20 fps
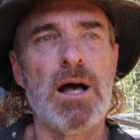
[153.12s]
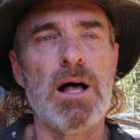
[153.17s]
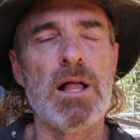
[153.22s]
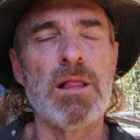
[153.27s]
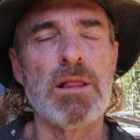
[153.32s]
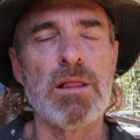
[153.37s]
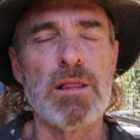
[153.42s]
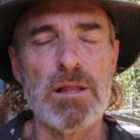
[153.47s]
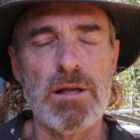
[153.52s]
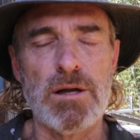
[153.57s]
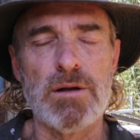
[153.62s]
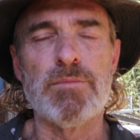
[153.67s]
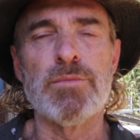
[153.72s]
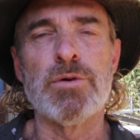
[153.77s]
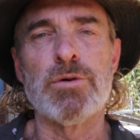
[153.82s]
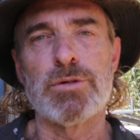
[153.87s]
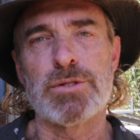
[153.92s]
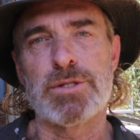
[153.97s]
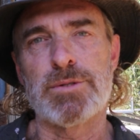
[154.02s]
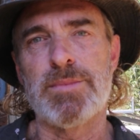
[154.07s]
A lot
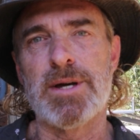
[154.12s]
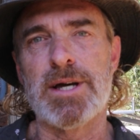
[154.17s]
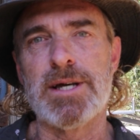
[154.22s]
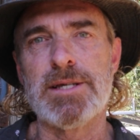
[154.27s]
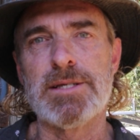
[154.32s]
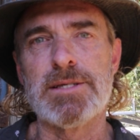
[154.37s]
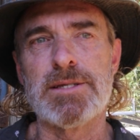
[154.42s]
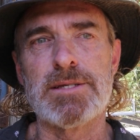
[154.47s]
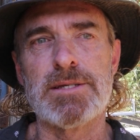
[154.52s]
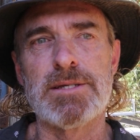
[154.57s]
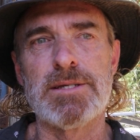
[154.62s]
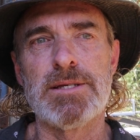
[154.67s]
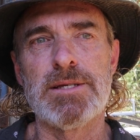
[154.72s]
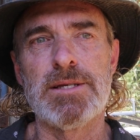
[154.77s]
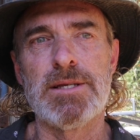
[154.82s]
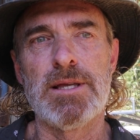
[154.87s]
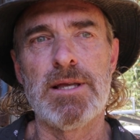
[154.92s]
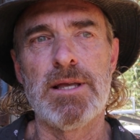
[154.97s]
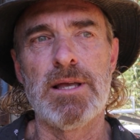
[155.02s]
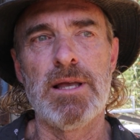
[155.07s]
more space,
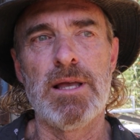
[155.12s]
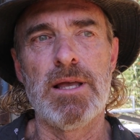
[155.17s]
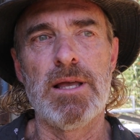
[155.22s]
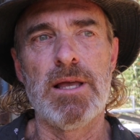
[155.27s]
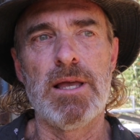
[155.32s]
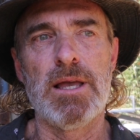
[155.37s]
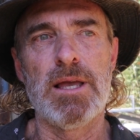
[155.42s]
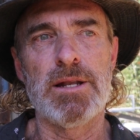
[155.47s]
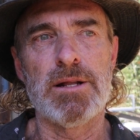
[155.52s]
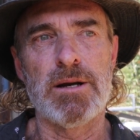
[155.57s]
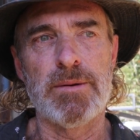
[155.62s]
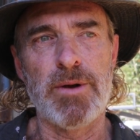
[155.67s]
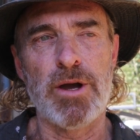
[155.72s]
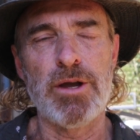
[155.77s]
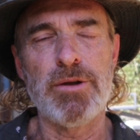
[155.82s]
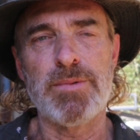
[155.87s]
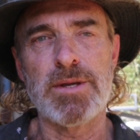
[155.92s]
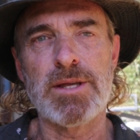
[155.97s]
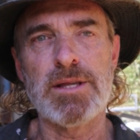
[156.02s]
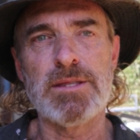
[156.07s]
and I'm
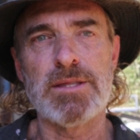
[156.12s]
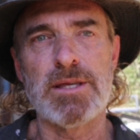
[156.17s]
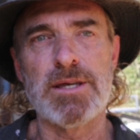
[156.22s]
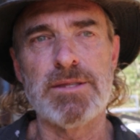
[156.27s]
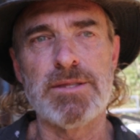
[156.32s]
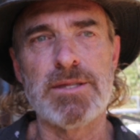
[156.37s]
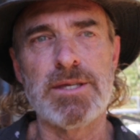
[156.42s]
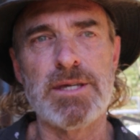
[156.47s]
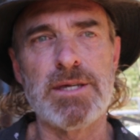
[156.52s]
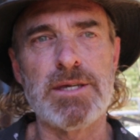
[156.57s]
hoping that